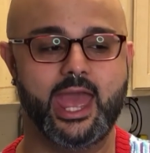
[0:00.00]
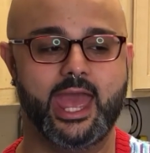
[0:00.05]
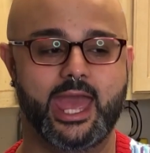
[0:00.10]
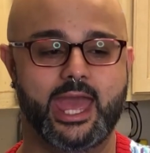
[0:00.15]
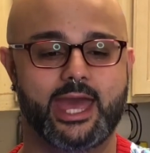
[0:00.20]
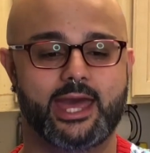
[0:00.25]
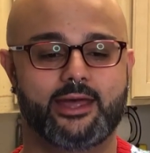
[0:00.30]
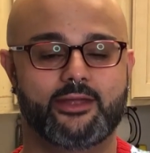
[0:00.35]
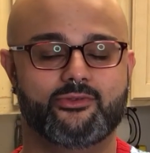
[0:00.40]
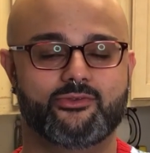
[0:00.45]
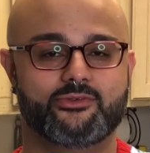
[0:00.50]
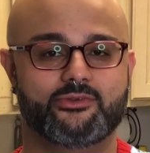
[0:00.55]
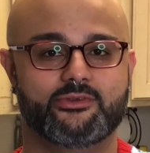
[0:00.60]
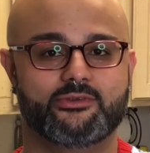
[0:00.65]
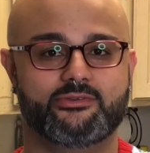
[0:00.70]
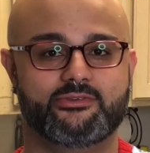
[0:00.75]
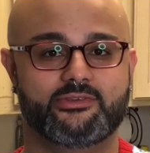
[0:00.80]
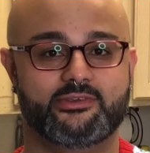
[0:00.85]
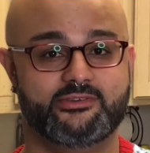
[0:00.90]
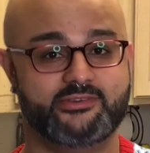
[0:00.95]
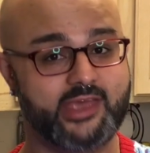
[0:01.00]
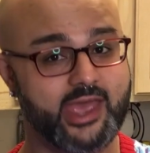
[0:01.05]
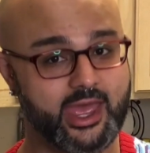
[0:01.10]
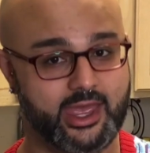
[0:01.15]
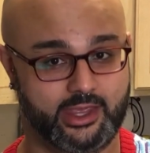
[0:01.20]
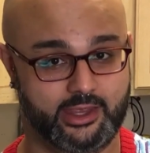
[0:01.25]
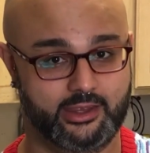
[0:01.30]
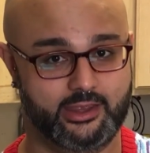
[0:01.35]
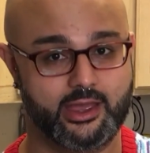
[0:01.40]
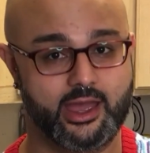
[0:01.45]
and
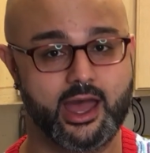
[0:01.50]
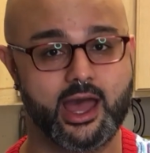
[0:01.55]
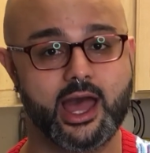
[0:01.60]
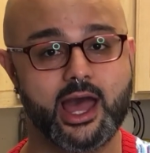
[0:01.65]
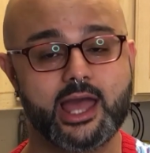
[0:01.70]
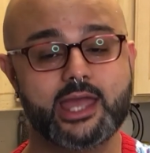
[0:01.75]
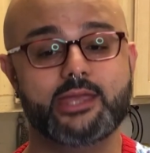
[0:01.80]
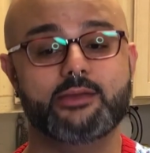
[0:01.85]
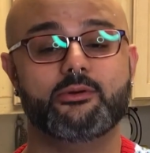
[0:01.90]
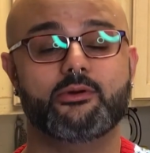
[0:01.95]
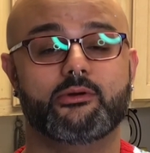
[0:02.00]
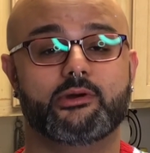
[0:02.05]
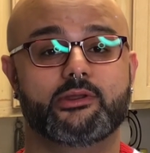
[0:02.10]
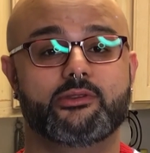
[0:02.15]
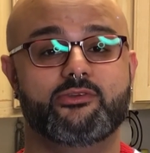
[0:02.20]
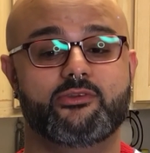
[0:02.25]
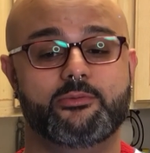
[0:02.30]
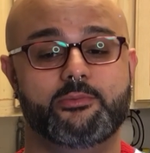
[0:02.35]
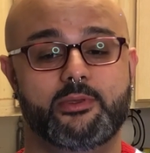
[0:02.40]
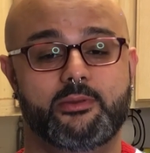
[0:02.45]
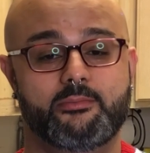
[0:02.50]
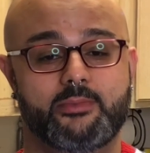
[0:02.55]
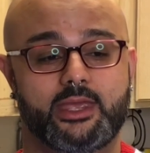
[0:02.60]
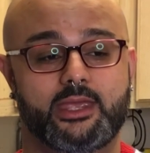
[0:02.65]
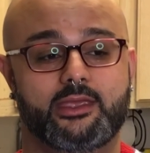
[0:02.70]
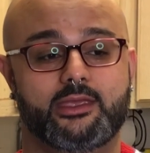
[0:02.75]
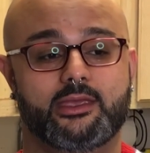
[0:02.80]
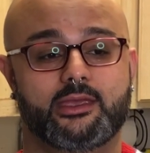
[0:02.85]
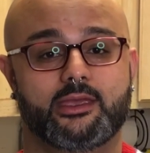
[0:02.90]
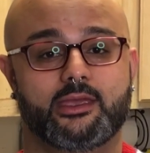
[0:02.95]
today I am going to be
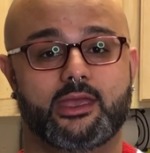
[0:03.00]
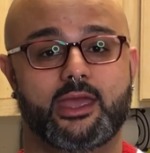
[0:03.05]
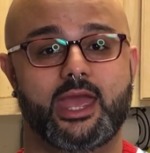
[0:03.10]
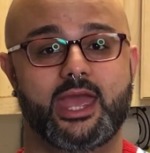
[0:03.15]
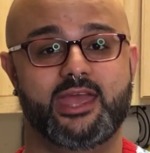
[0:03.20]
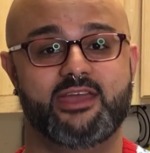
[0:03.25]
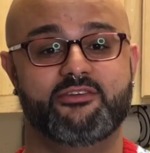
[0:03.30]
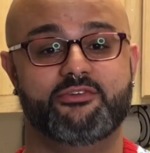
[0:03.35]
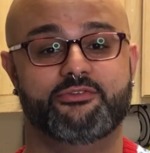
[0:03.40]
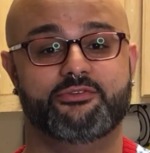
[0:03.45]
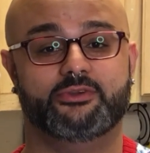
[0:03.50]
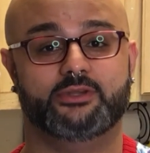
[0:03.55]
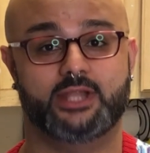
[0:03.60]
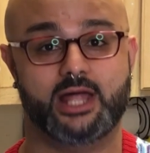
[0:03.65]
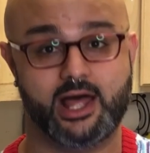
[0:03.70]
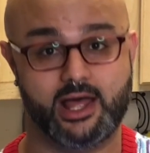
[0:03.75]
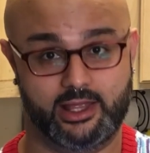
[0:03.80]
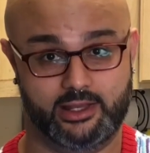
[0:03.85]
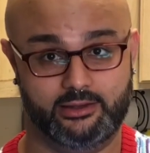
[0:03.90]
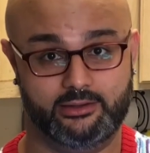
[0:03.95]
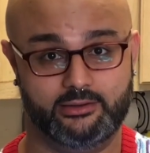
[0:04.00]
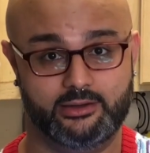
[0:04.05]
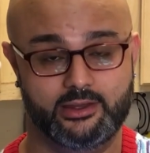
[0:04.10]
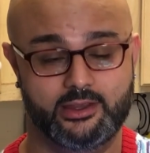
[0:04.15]
making a flan.